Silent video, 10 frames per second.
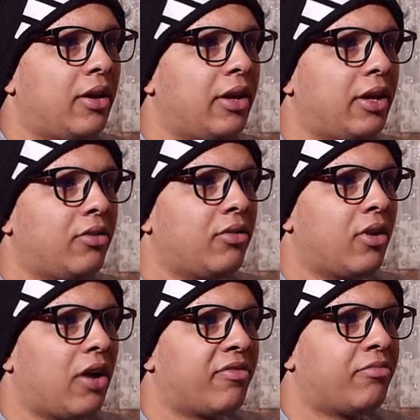Here
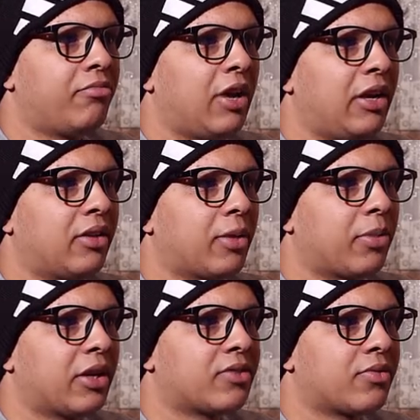you have many
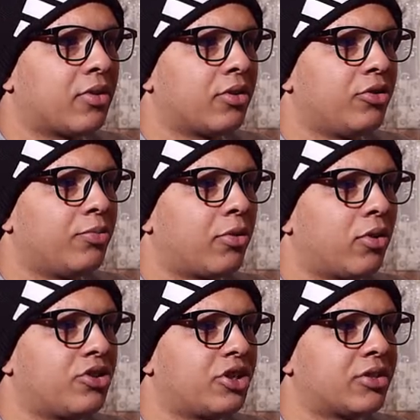templates for new
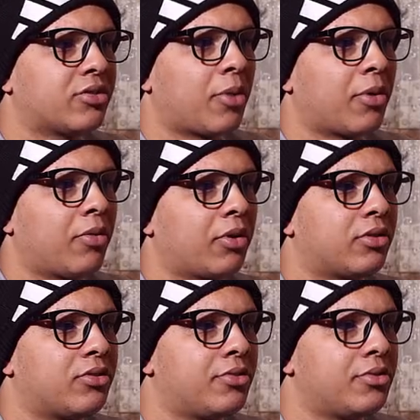project. I'm going
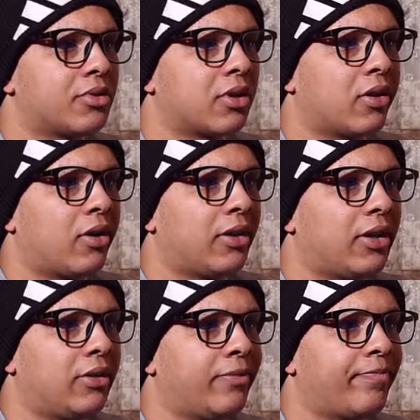to choose
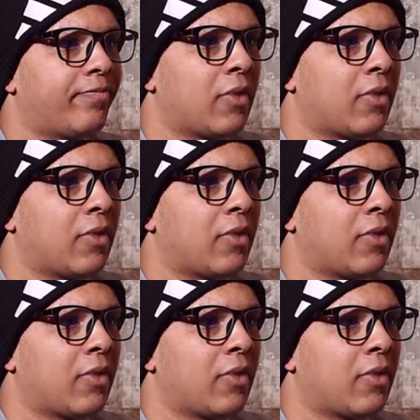Kotlin.